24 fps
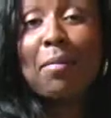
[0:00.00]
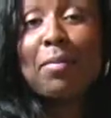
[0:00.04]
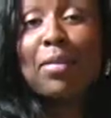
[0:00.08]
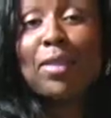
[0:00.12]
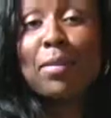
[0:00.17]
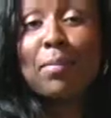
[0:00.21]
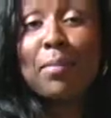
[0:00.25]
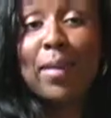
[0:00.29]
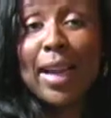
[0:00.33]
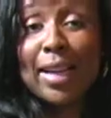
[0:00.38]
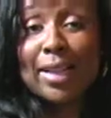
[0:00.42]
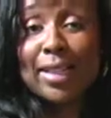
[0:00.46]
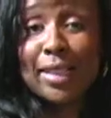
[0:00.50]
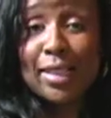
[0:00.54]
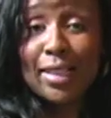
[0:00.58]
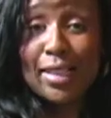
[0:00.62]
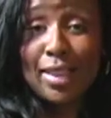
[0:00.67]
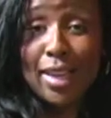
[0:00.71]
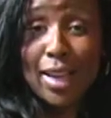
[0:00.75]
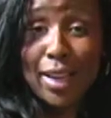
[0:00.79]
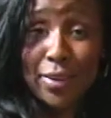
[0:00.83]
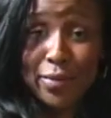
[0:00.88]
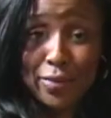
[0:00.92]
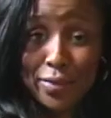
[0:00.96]
what the magic of
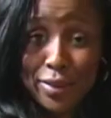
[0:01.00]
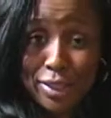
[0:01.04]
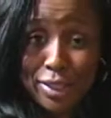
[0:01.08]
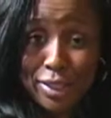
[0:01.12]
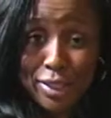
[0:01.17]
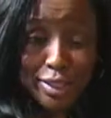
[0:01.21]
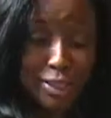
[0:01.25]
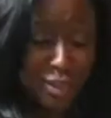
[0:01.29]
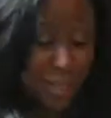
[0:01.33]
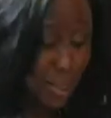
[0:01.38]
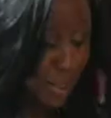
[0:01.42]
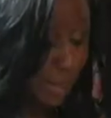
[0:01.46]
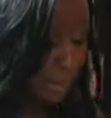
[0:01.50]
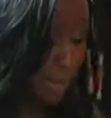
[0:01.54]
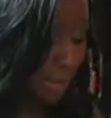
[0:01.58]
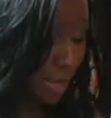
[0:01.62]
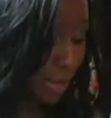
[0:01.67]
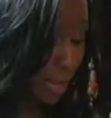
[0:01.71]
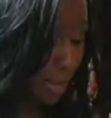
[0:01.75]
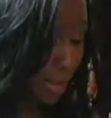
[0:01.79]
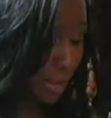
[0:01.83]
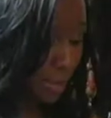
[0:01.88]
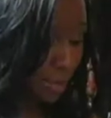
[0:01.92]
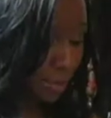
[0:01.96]
television does, but
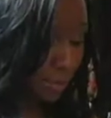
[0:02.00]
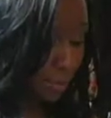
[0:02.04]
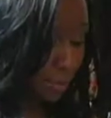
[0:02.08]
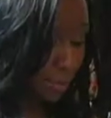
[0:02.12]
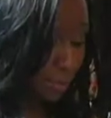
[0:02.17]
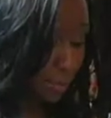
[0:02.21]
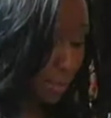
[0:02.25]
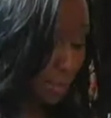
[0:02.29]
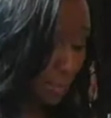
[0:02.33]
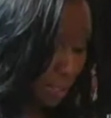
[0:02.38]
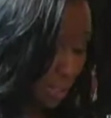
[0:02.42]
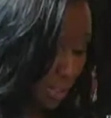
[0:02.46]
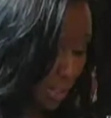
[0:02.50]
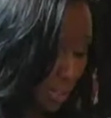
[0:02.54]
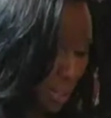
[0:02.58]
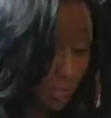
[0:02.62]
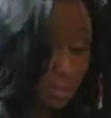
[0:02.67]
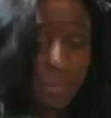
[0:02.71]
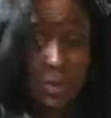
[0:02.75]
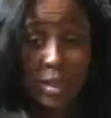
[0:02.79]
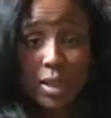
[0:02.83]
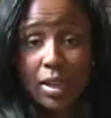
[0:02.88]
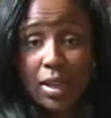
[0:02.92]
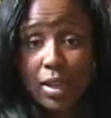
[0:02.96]
honey, what
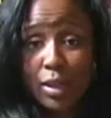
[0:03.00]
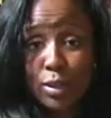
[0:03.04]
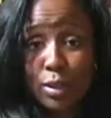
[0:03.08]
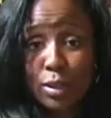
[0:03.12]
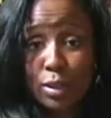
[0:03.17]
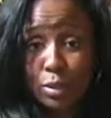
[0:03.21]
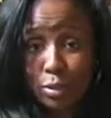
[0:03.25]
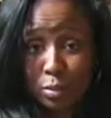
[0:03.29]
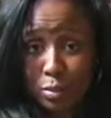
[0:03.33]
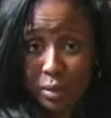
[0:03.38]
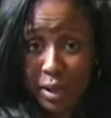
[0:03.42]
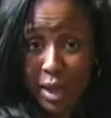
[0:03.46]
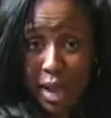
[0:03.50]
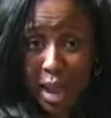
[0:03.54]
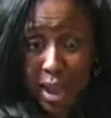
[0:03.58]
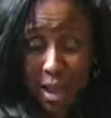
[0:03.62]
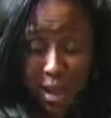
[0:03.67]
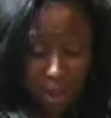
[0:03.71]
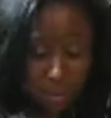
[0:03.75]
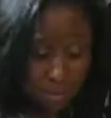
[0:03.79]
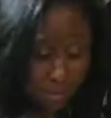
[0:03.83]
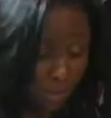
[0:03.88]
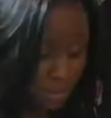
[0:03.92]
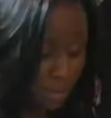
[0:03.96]
steam does to
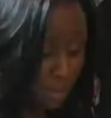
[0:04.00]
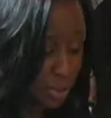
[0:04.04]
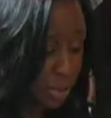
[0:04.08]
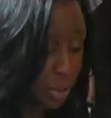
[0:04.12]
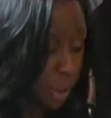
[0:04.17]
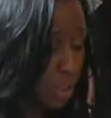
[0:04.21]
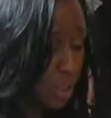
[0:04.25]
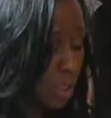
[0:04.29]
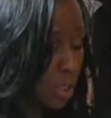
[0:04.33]
cabbage.